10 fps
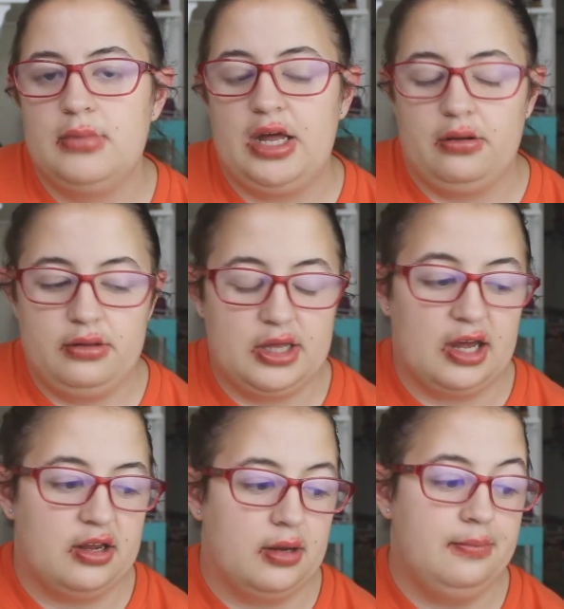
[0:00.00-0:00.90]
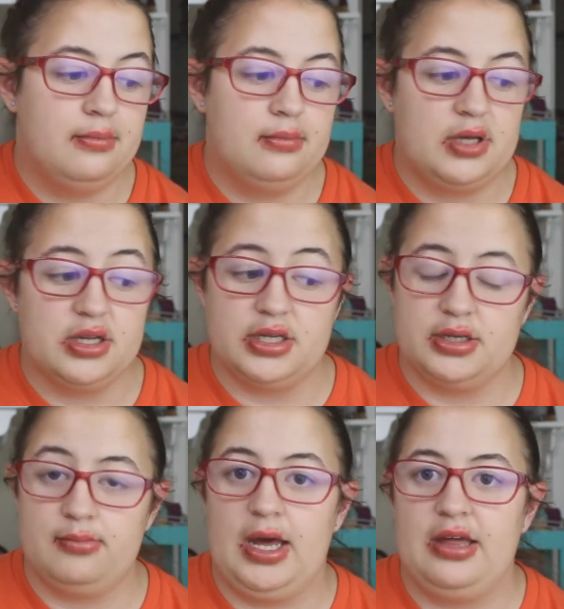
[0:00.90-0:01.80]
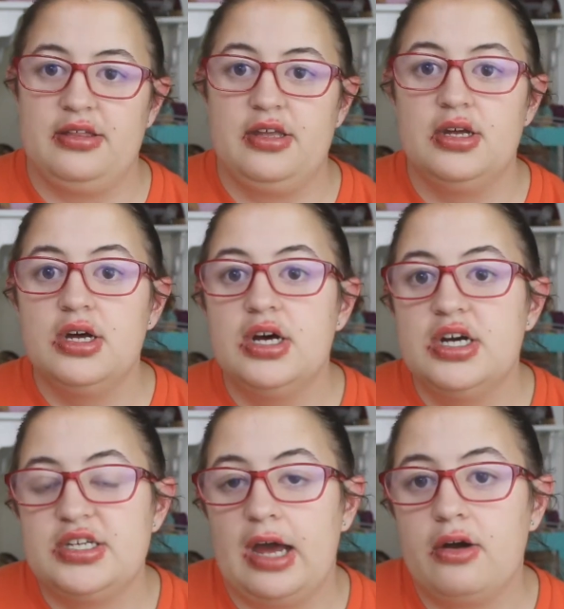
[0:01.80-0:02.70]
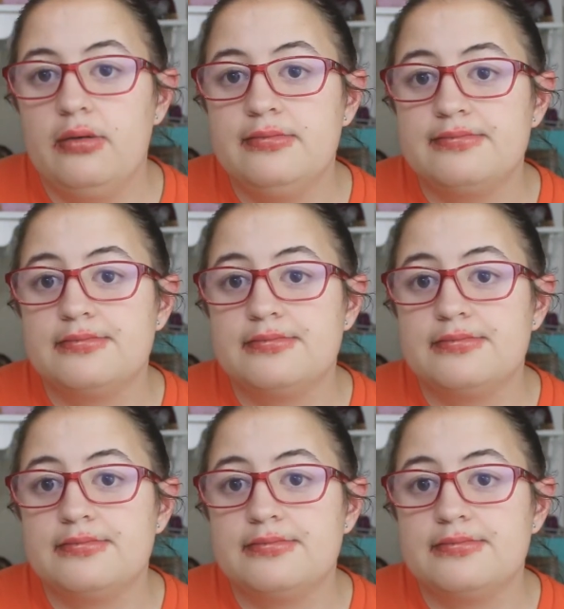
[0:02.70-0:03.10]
I don't think I did because it's my cycle.